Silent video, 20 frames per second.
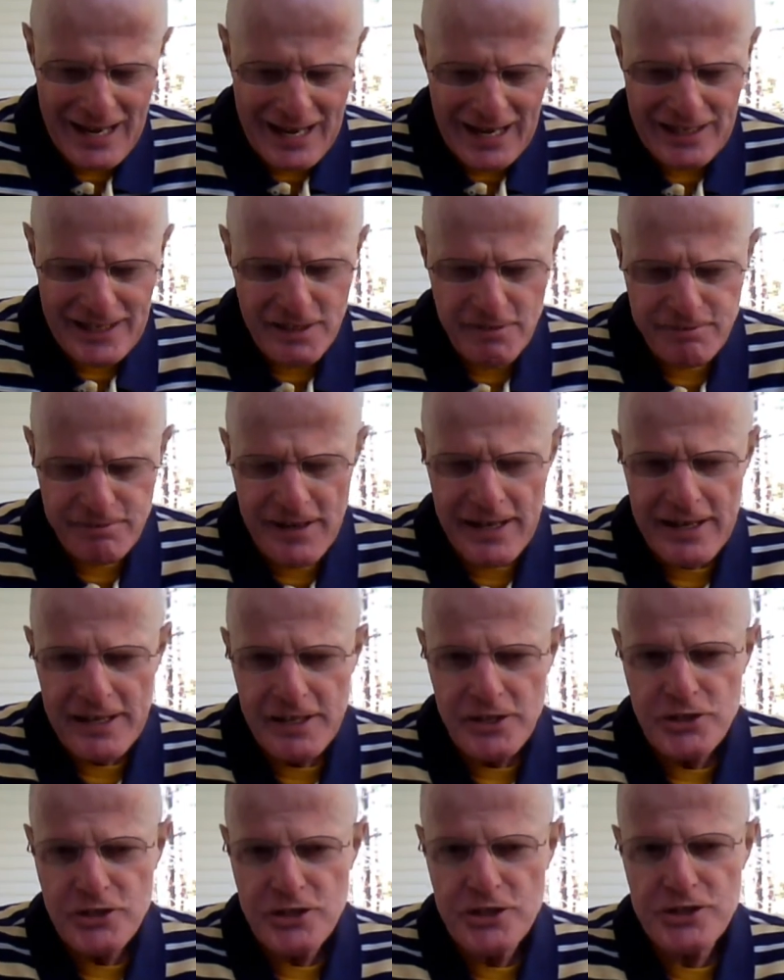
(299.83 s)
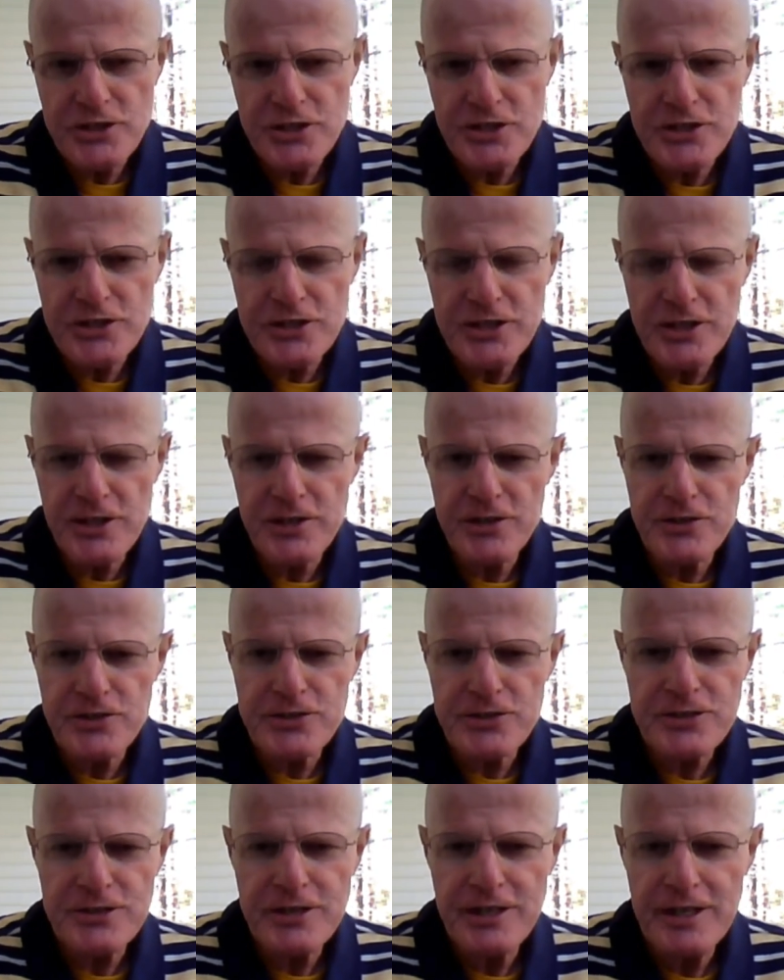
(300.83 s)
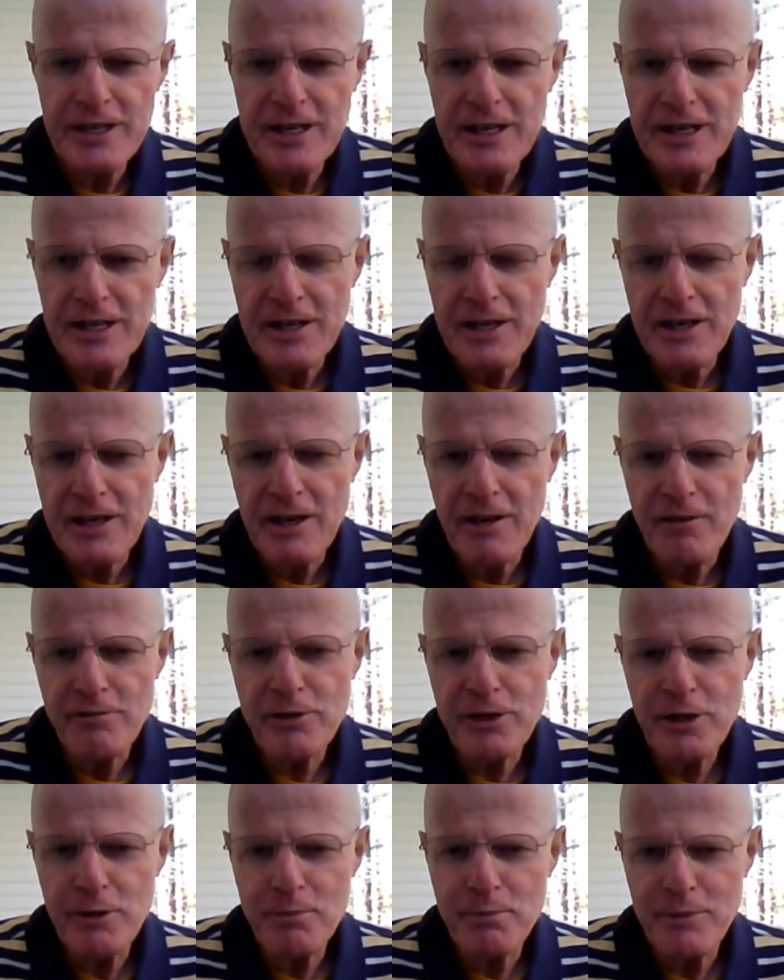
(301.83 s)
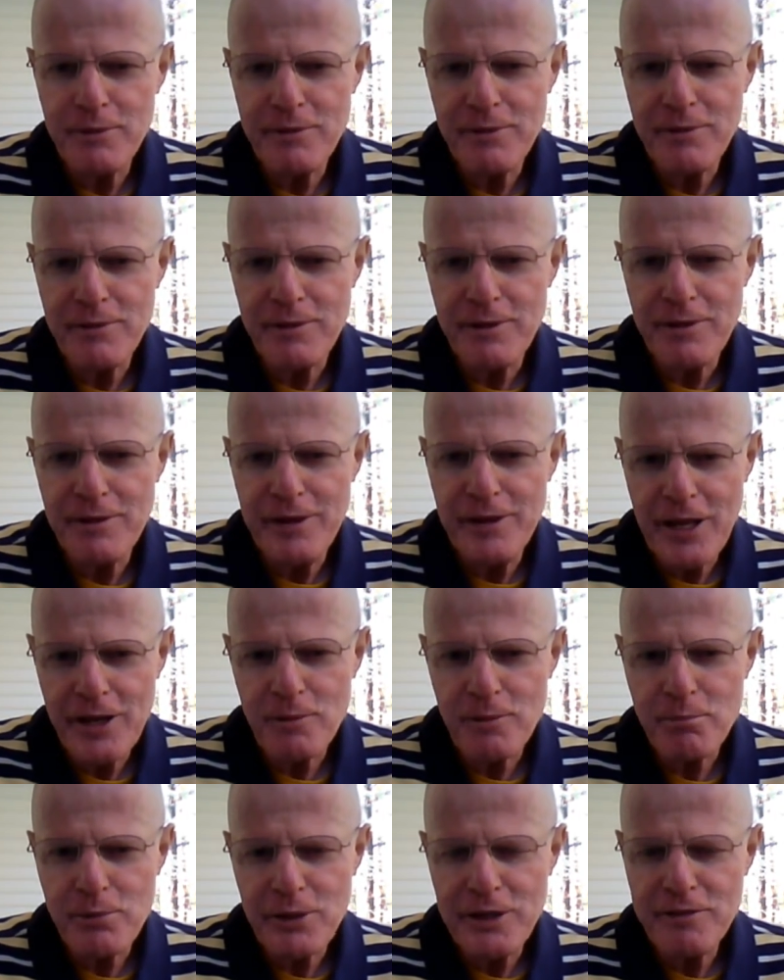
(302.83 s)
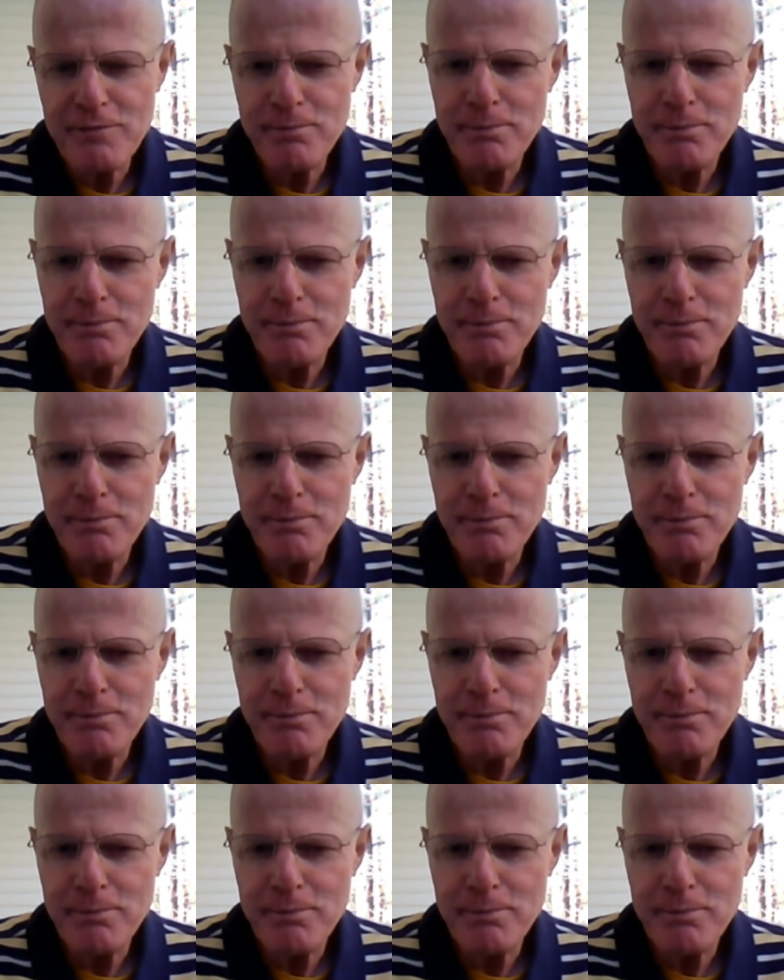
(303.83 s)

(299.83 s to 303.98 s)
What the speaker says: And then finally, Jesus tells another brief